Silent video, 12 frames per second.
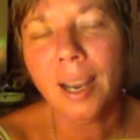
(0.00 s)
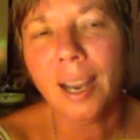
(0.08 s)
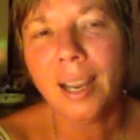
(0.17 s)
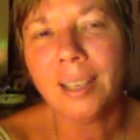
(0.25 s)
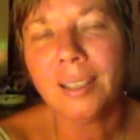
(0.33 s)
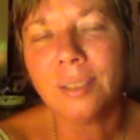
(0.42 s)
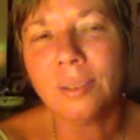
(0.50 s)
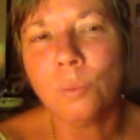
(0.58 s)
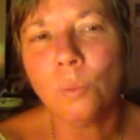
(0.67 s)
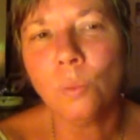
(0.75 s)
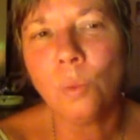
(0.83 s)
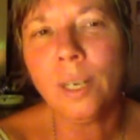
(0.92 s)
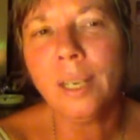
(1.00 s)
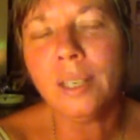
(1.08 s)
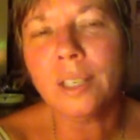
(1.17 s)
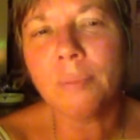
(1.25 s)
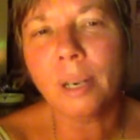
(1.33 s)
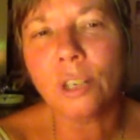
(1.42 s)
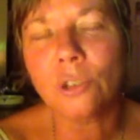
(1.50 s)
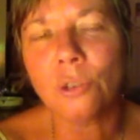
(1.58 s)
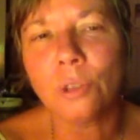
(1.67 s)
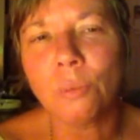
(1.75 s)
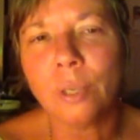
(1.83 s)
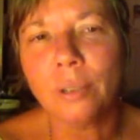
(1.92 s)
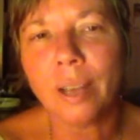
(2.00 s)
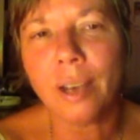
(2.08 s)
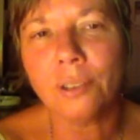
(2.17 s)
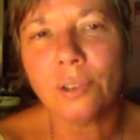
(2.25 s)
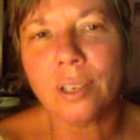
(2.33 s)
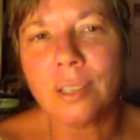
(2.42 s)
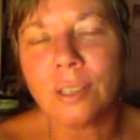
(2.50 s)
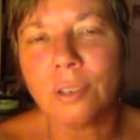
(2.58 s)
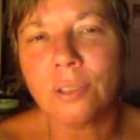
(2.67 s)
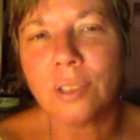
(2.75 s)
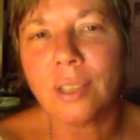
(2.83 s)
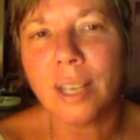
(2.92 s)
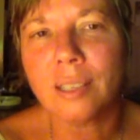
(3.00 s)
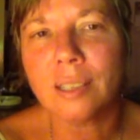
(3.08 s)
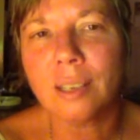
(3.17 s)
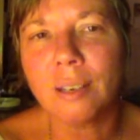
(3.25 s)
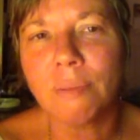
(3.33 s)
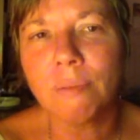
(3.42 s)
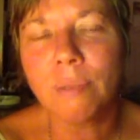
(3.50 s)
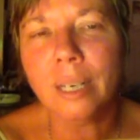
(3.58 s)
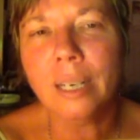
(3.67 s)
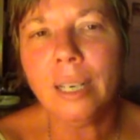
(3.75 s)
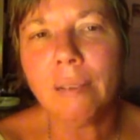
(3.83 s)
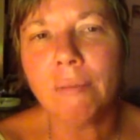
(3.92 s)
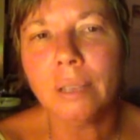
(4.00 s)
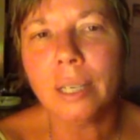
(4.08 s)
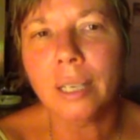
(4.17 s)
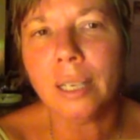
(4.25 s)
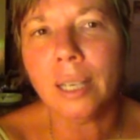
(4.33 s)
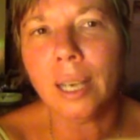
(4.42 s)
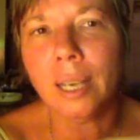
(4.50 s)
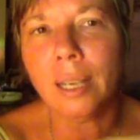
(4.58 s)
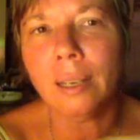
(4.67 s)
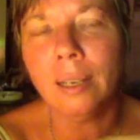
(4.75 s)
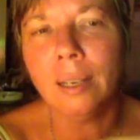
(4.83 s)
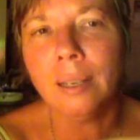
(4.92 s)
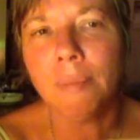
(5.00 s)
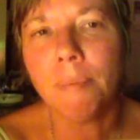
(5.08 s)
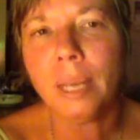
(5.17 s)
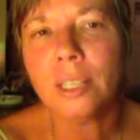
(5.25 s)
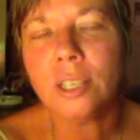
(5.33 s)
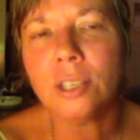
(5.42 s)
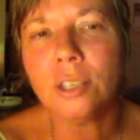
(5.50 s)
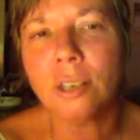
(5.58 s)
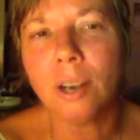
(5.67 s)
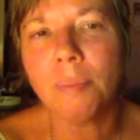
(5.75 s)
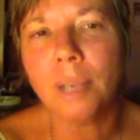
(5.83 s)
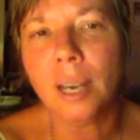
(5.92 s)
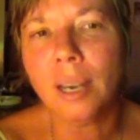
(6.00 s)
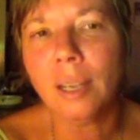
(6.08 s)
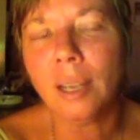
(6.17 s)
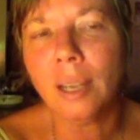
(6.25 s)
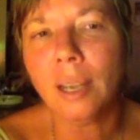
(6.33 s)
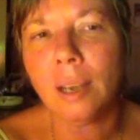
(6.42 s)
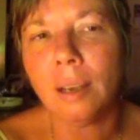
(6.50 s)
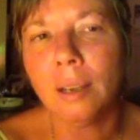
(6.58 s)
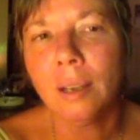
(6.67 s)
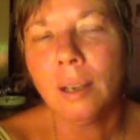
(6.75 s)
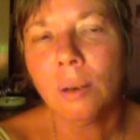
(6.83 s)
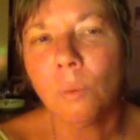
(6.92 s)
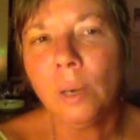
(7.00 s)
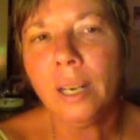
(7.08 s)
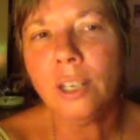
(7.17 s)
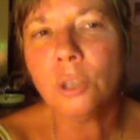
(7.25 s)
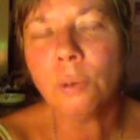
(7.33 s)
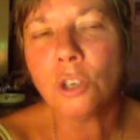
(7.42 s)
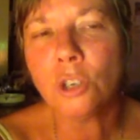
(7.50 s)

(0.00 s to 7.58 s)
And we need to make sure that we look after ourselves. So that's a really, really key message that I'm getting here. We need to